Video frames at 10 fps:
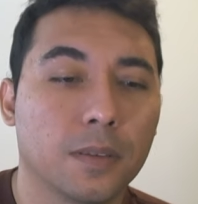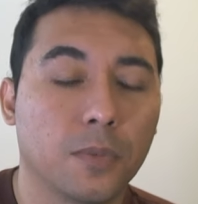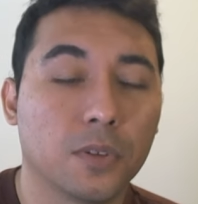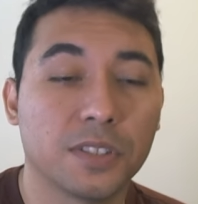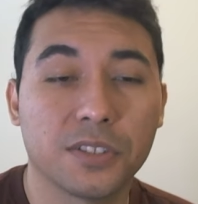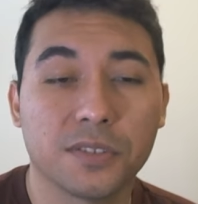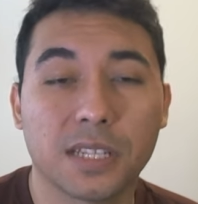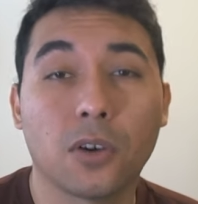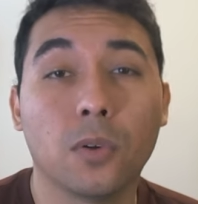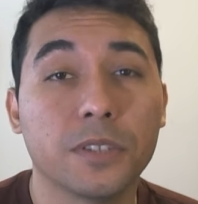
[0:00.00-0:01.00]
positions
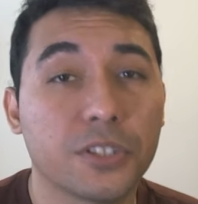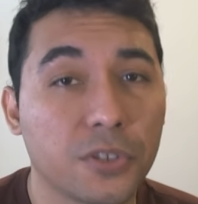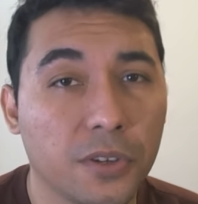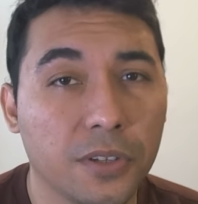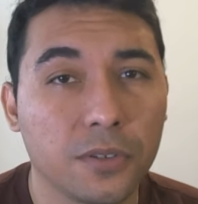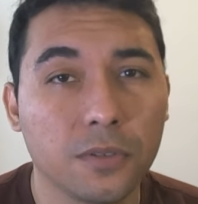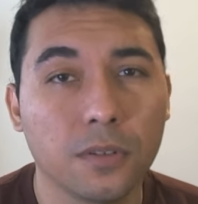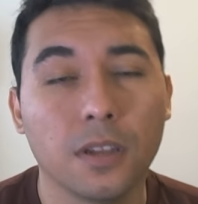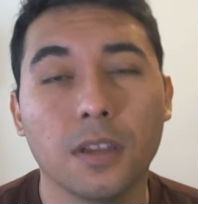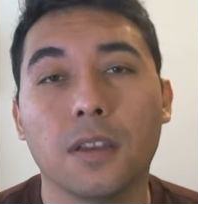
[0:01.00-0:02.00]
that I will be showing you
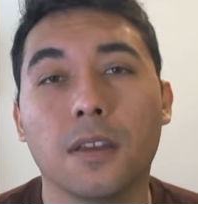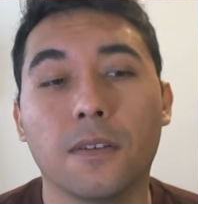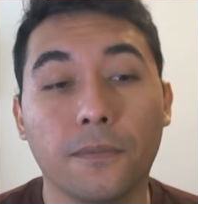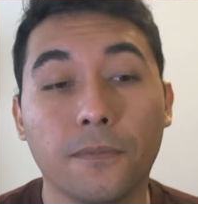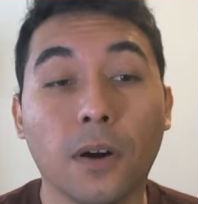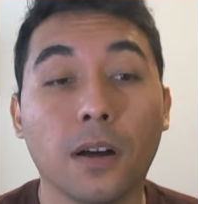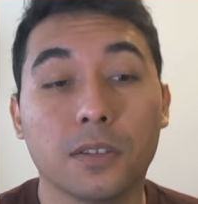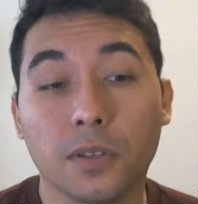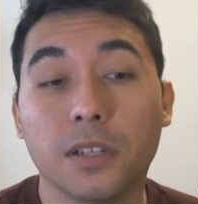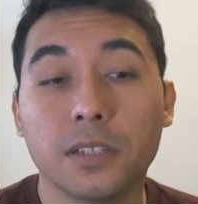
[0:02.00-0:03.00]

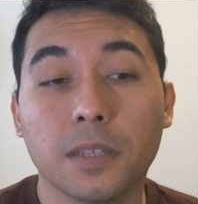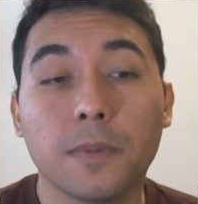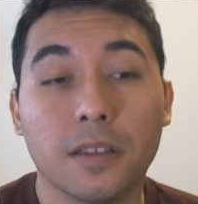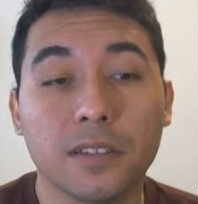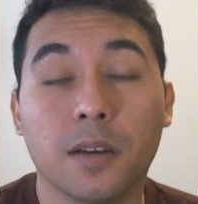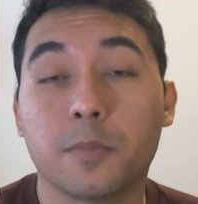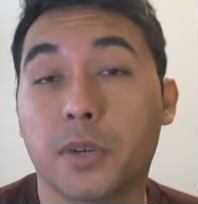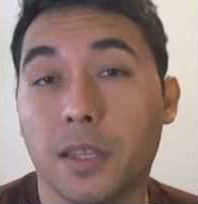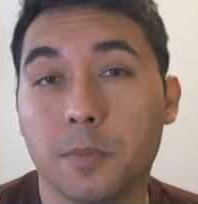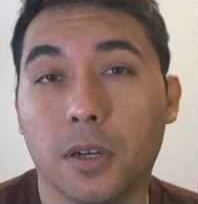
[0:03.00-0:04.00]
to learn about the
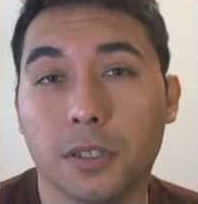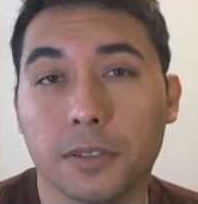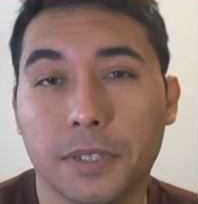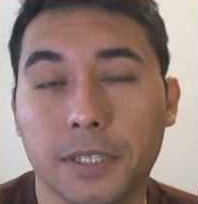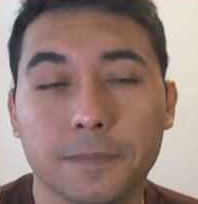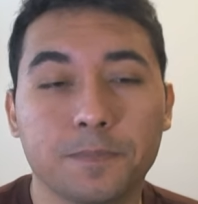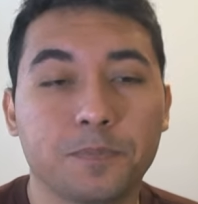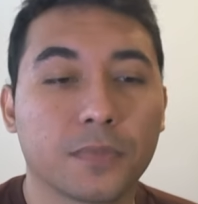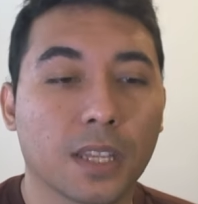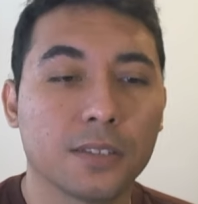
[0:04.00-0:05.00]
umbrella pawn, right?
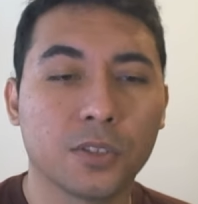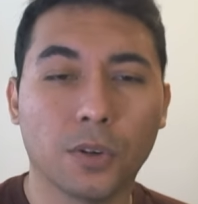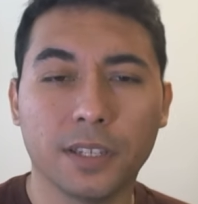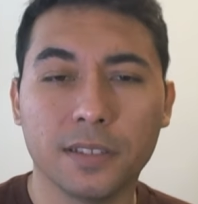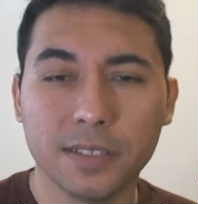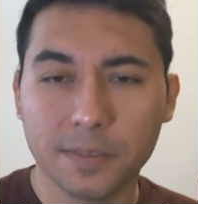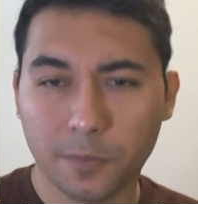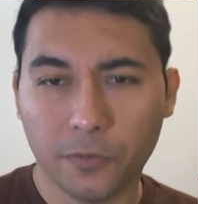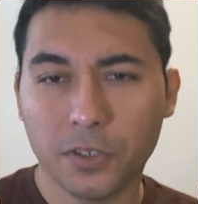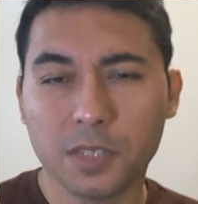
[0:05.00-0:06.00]
So in this
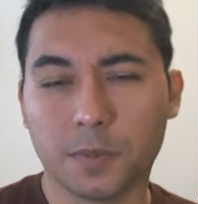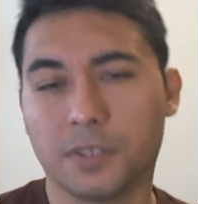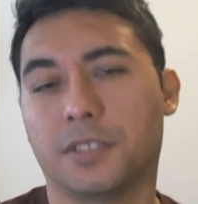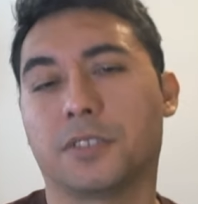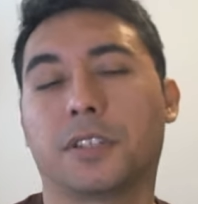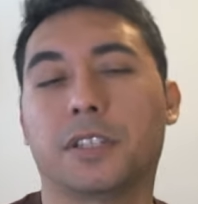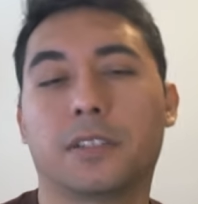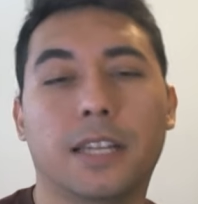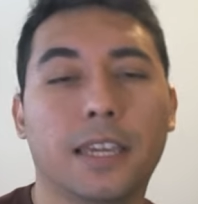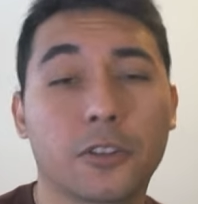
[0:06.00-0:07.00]
first position here
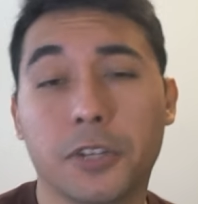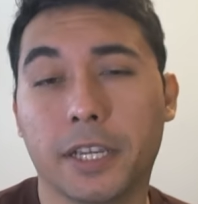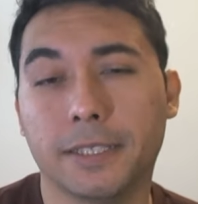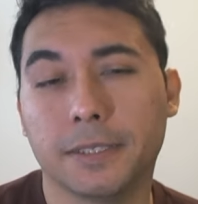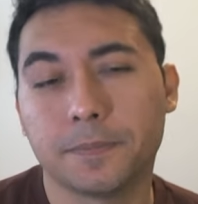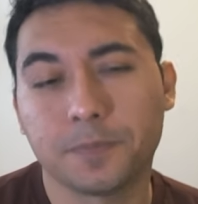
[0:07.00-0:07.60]
that I created,